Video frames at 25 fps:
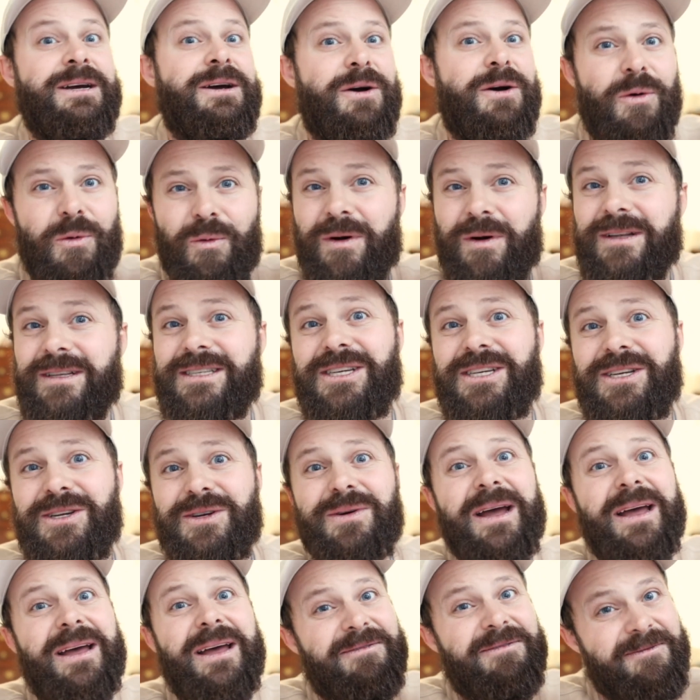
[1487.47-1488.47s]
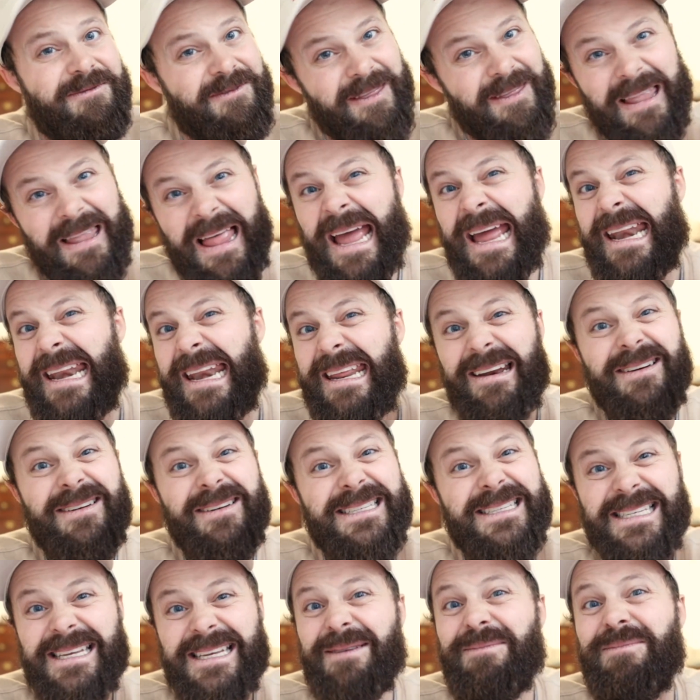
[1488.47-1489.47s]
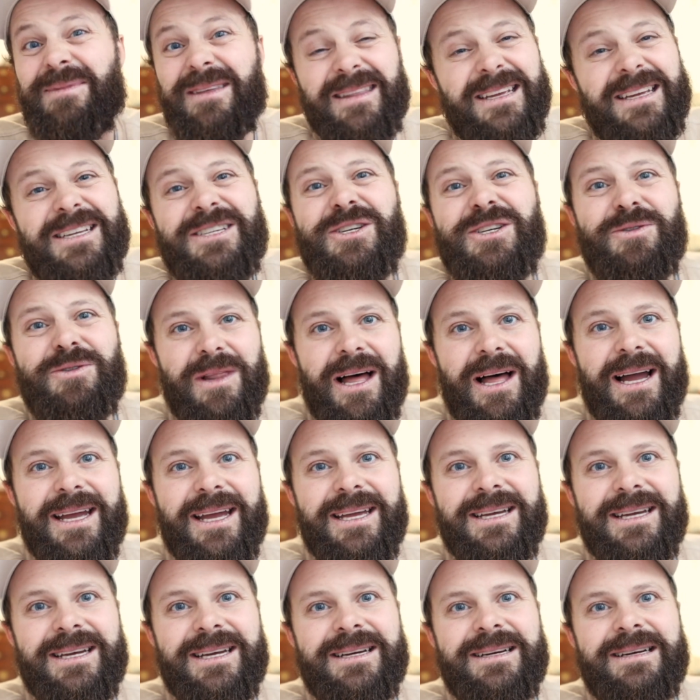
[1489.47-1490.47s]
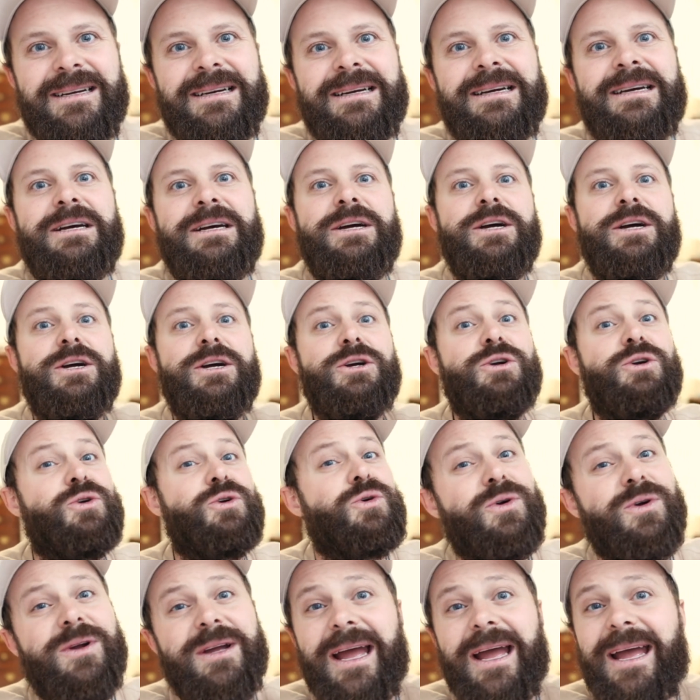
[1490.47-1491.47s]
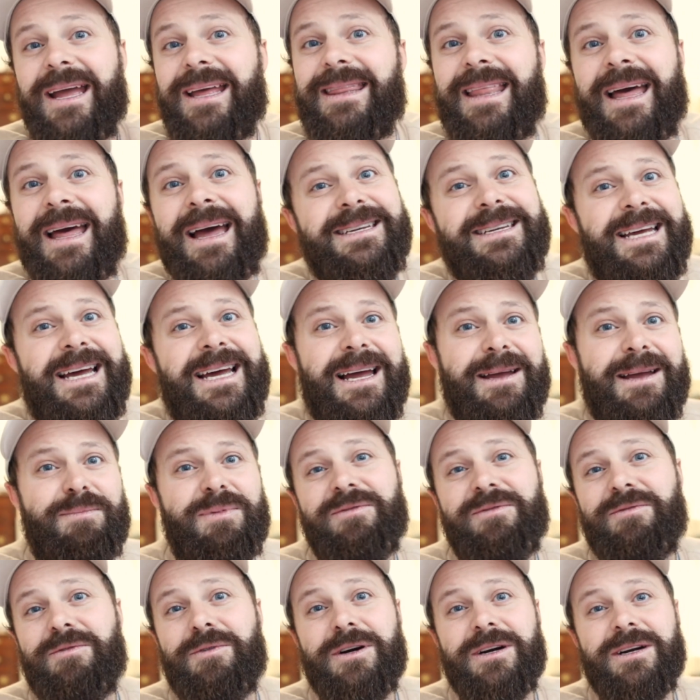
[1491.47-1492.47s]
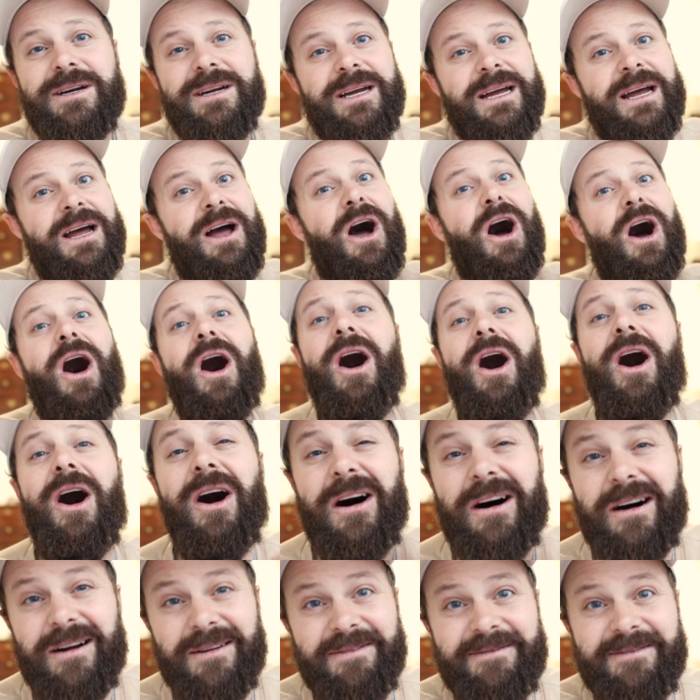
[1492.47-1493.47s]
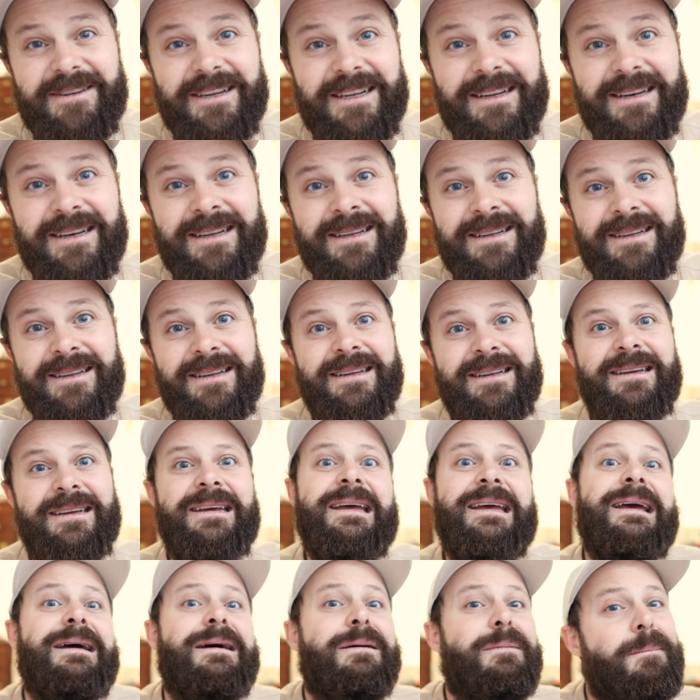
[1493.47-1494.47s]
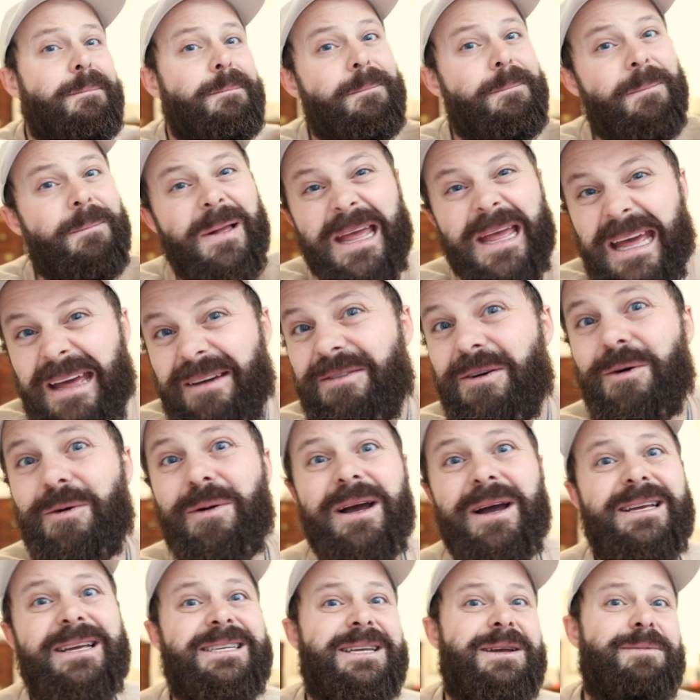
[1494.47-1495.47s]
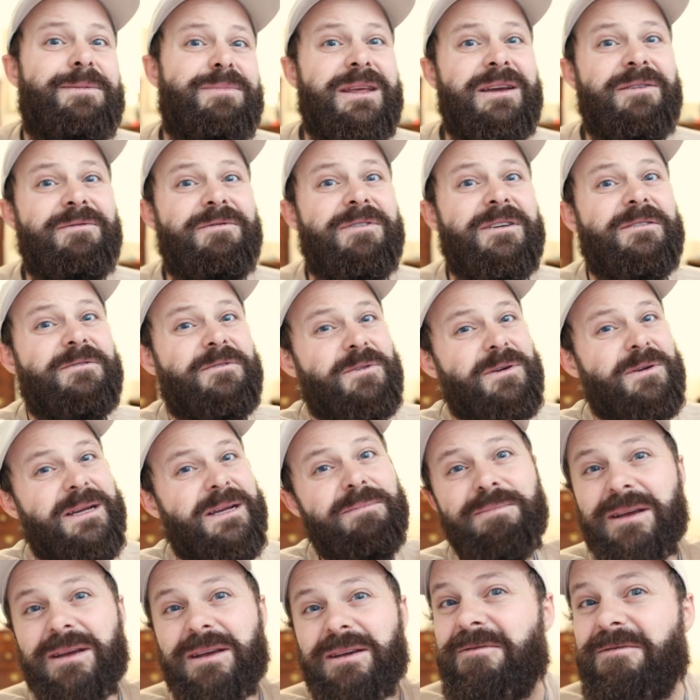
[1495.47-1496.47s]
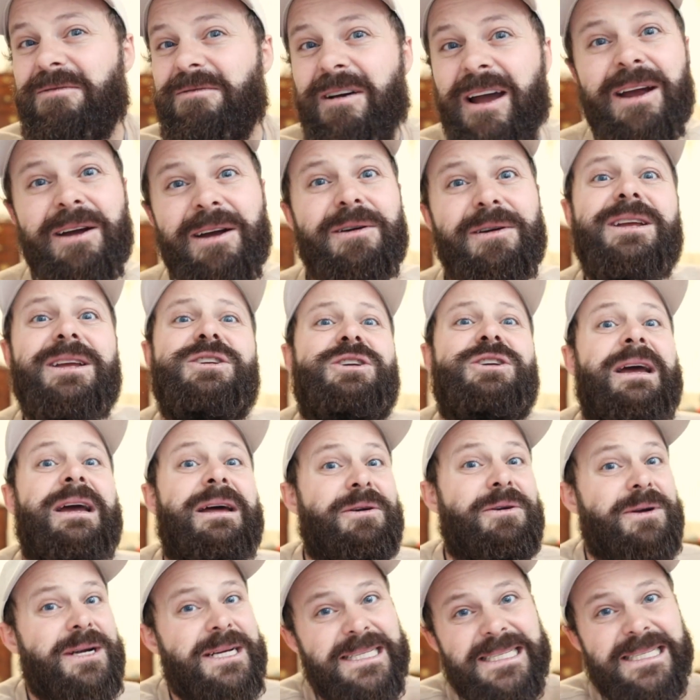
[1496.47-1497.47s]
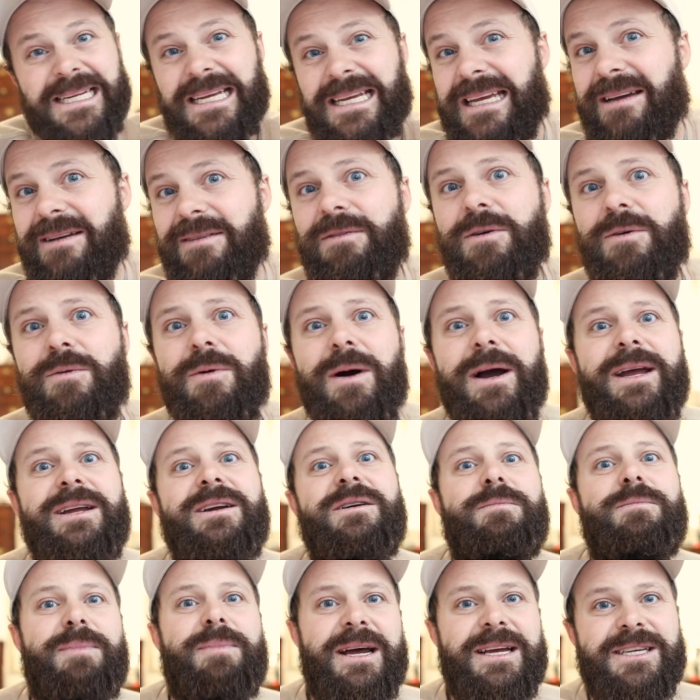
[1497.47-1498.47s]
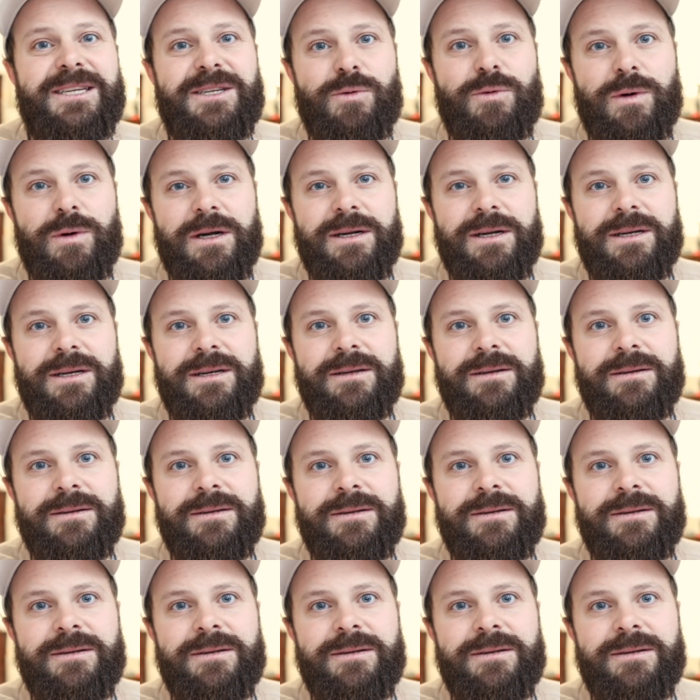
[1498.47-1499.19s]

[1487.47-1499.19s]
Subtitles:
Once you have landed on something that you like, Create that type of work often. Give away something for free. Be very generous. Give away your best work.